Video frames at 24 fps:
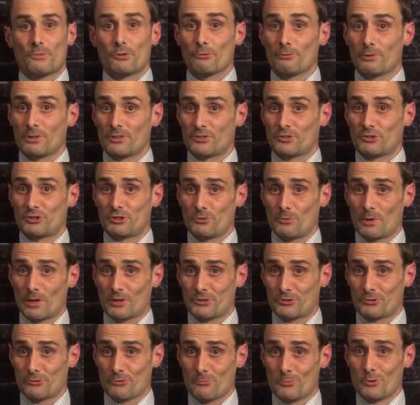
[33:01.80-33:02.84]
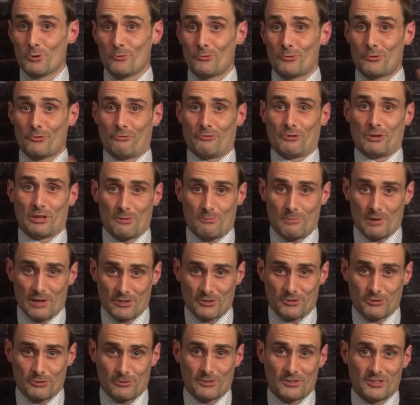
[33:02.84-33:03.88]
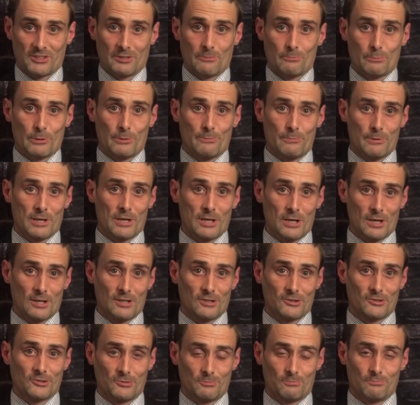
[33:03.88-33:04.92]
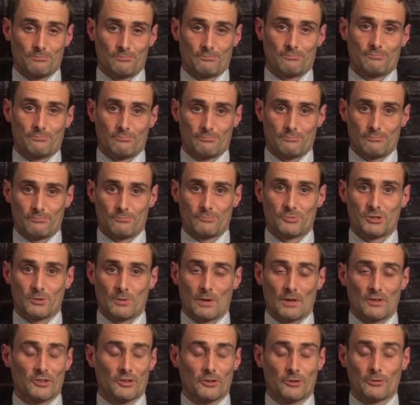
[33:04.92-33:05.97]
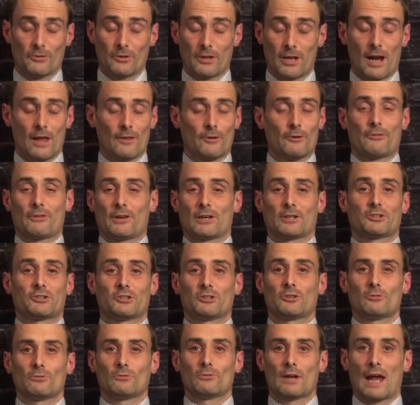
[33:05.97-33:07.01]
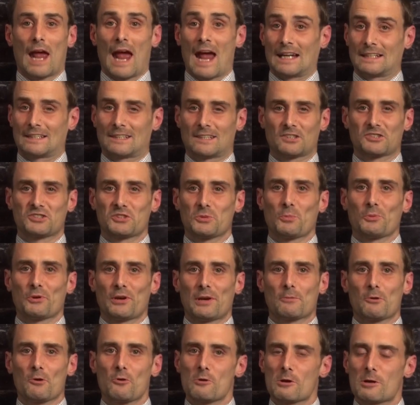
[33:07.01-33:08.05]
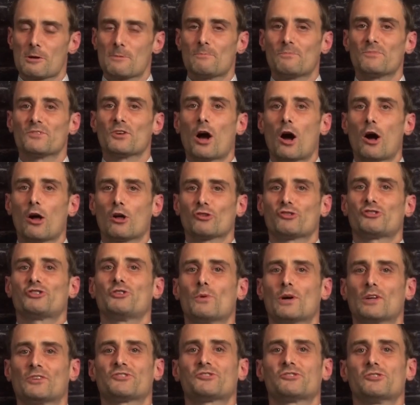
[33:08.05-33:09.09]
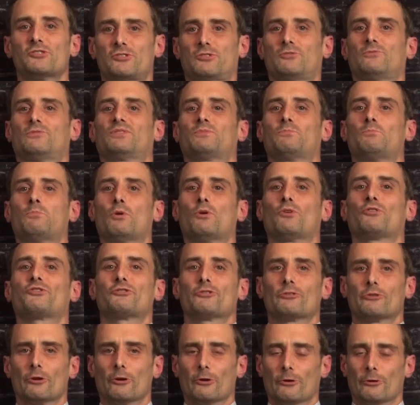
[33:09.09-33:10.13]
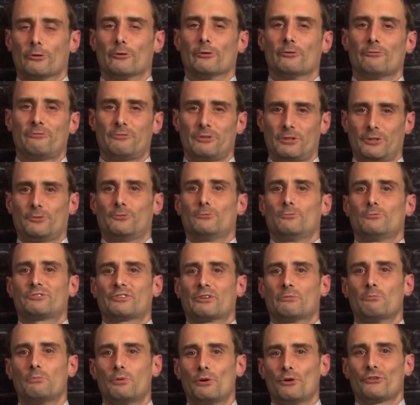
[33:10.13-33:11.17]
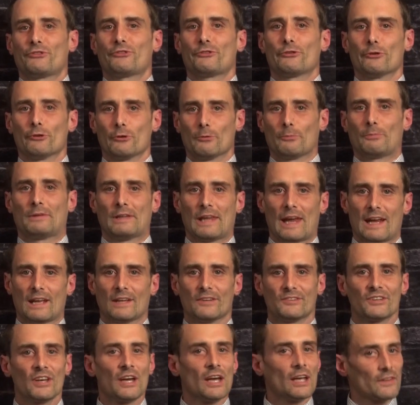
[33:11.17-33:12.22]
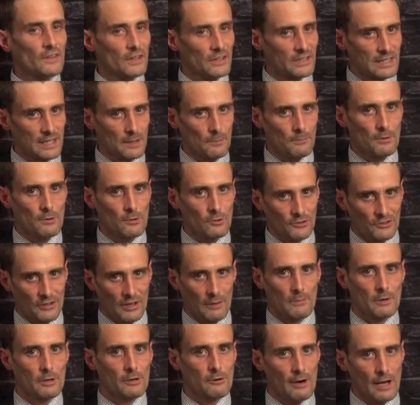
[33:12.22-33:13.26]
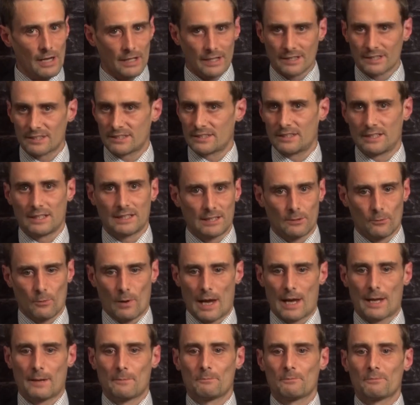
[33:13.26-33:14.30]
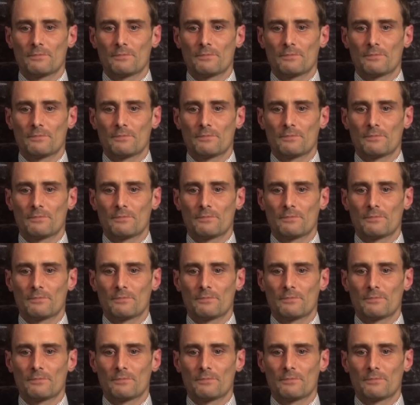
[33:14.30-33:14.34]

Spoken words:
The reason she wants to remove the filibuster is simply because she wants to do the other thing too, add to the Supreme Court. All she wants to do is bolster her views and bolster her plans, the typical Democratic sneaky way.